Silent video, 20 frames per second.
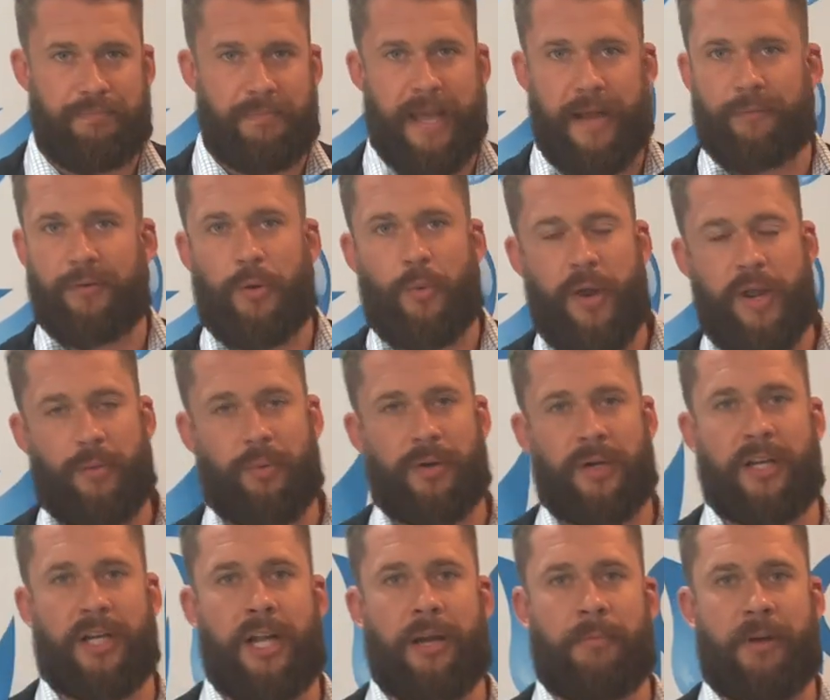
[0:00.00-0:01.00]
Every week we're
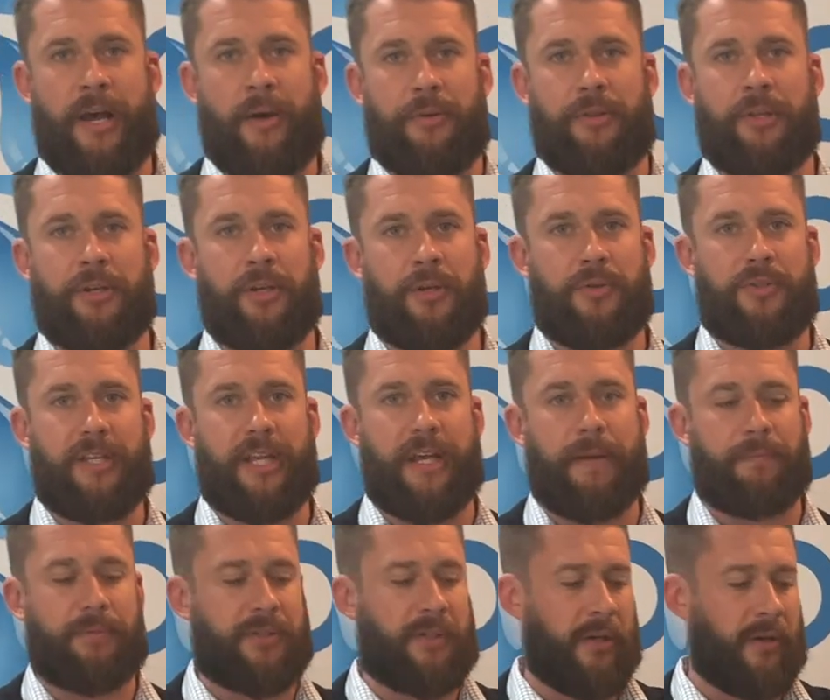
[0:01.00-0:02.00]
going to come out with a new
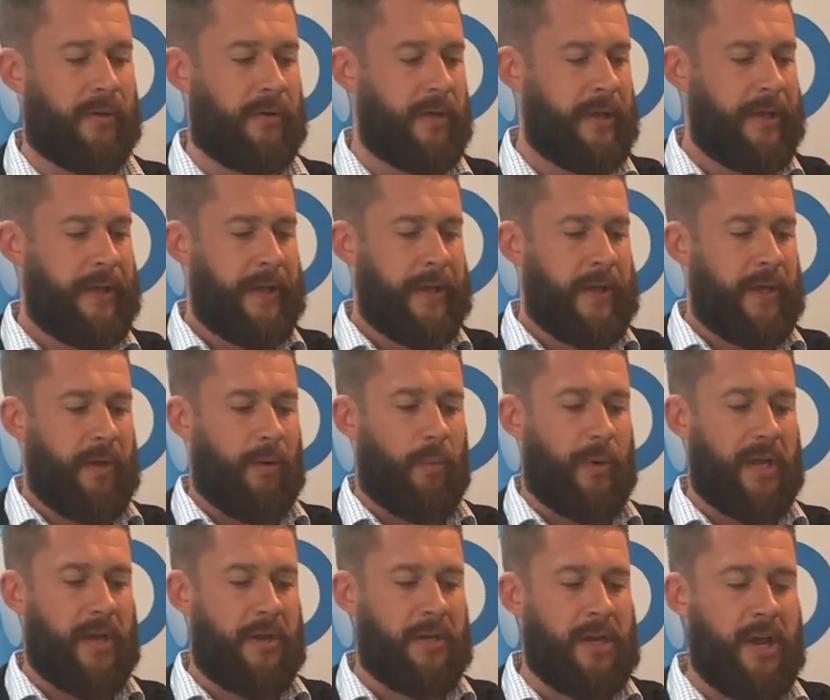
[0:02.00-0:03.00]
tip. So we
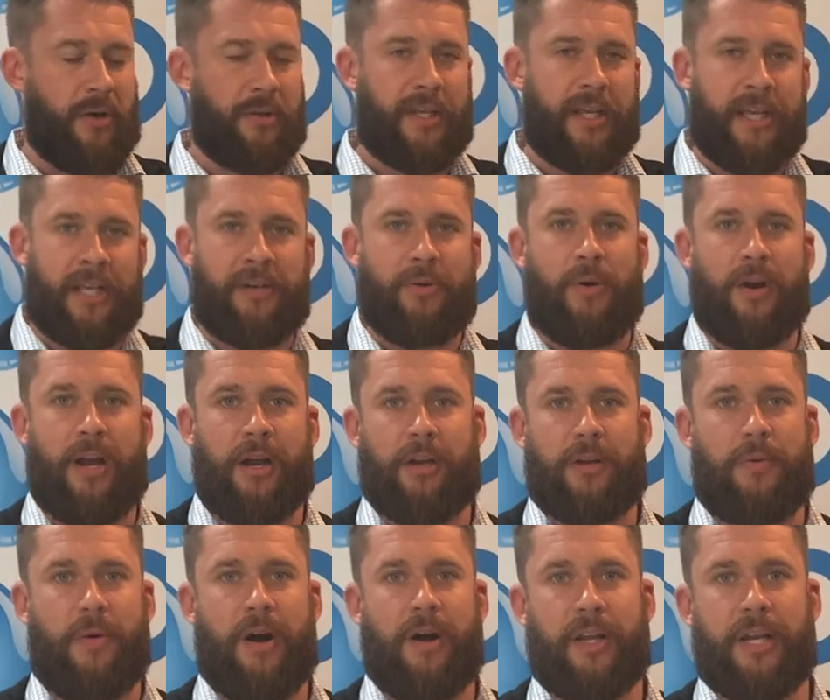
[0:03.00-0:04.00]
all know that indoor air
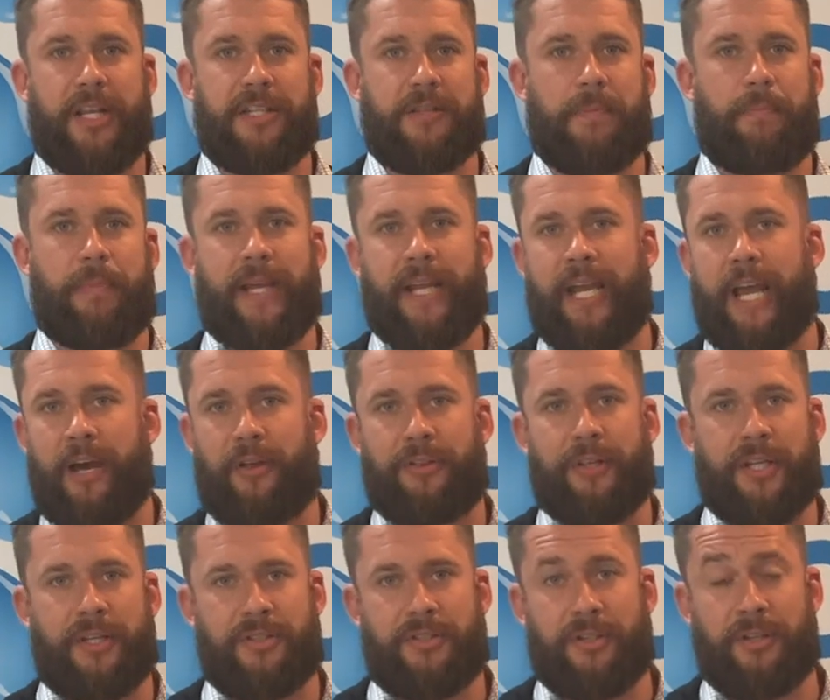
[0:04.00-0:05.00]
quality is a big health
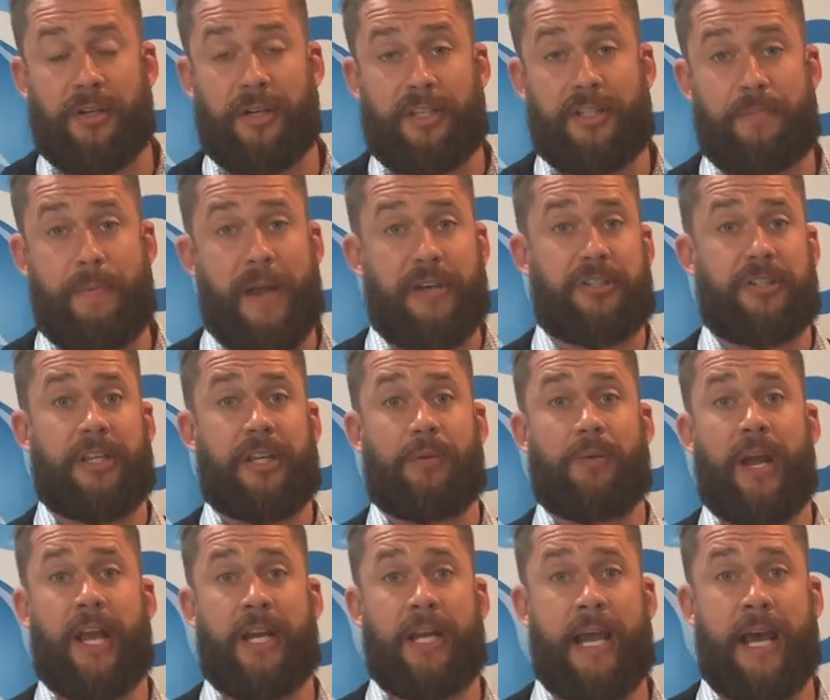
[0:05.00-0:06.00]
concern, especially
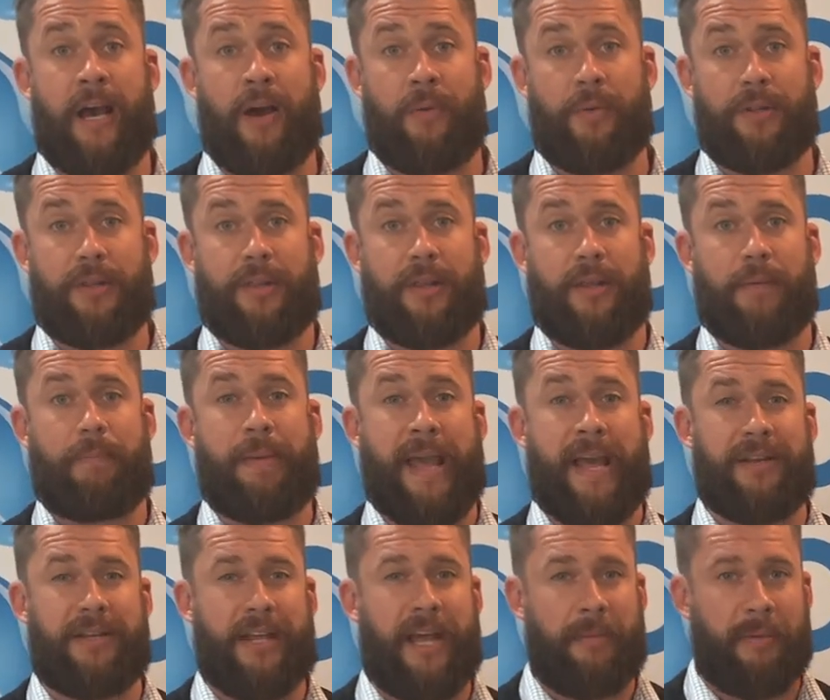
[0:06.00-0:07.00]
right now with the
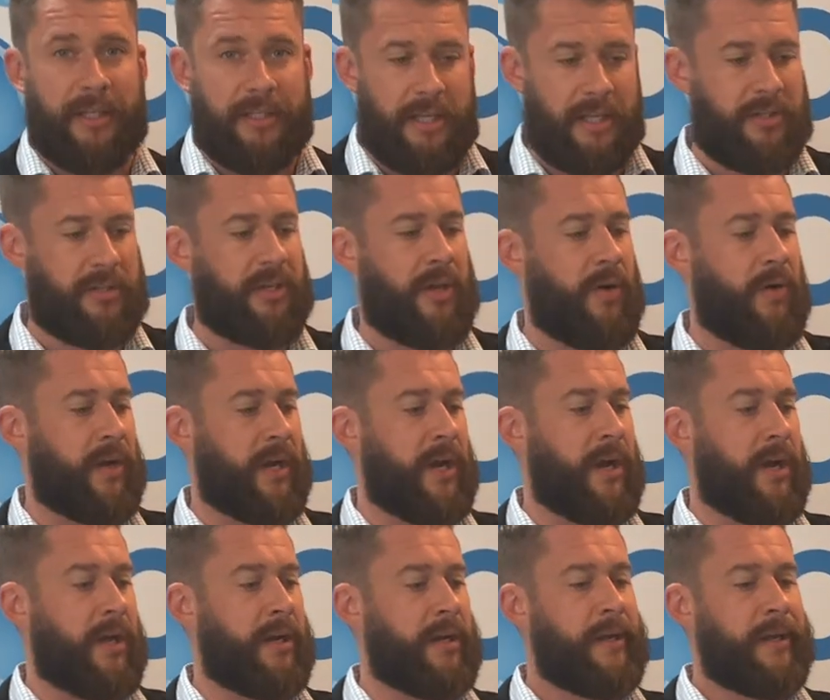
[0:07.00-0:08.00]
pandemic that's going
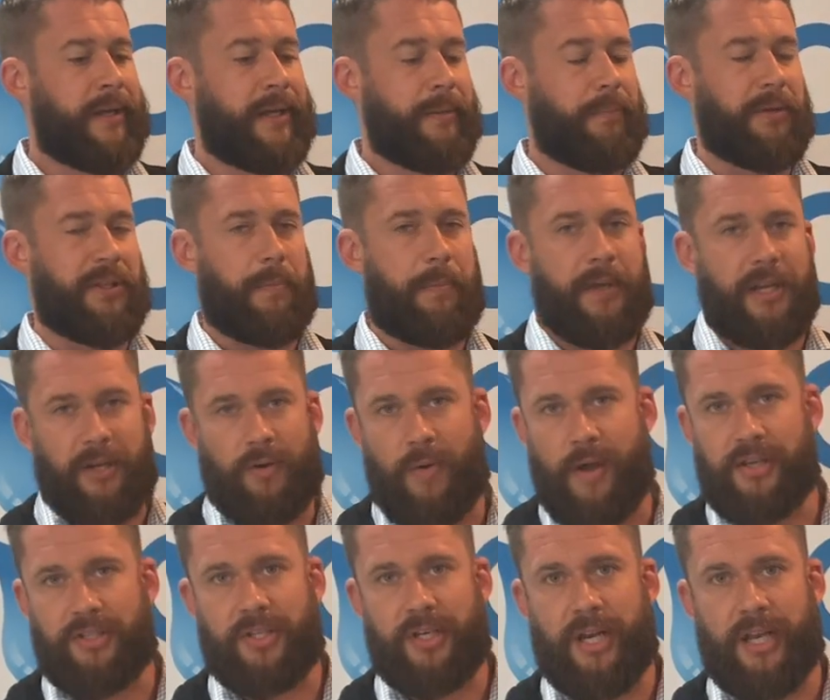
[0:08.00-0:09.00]
on. But the big
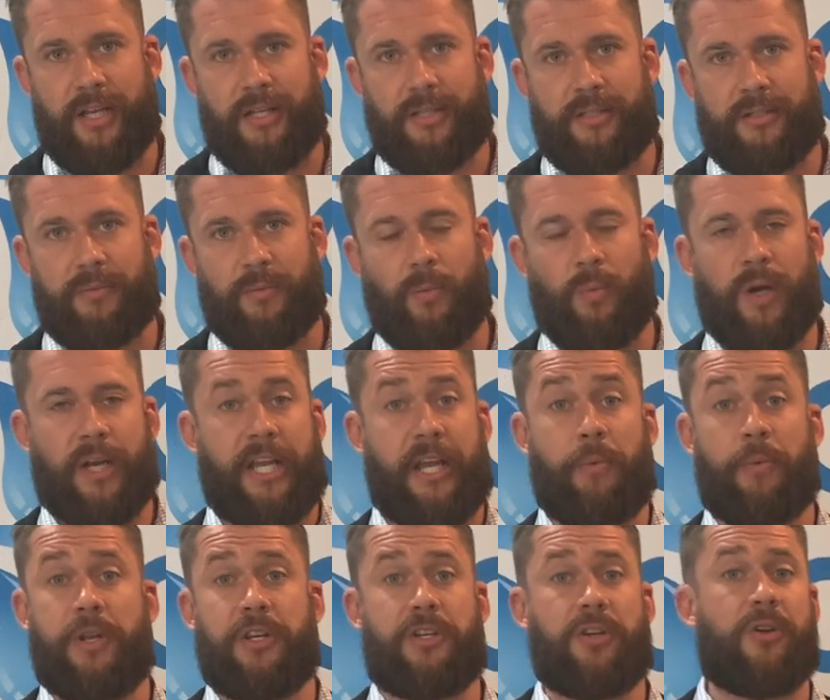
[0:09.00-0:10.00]
question is, what can
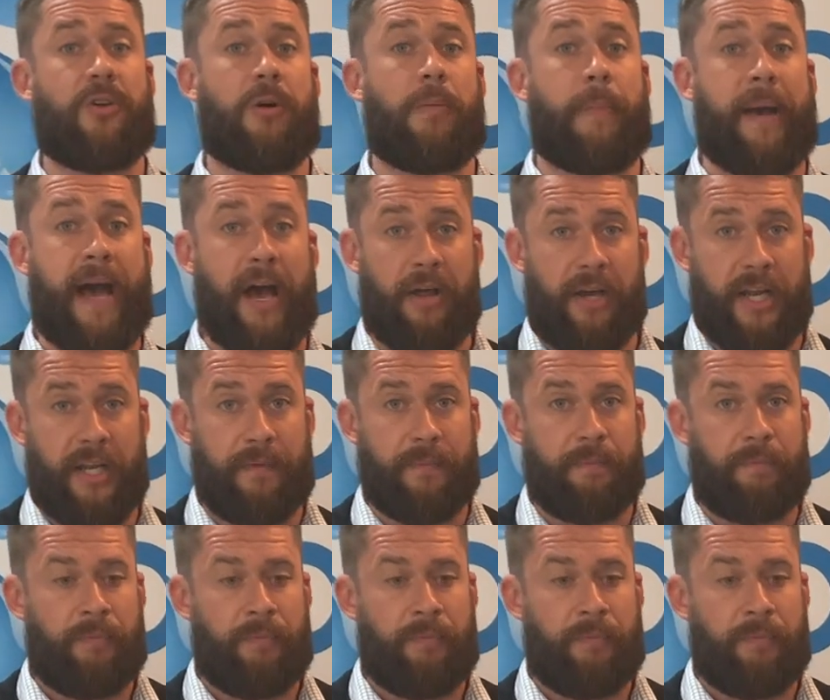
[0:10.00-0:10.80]
we do about it?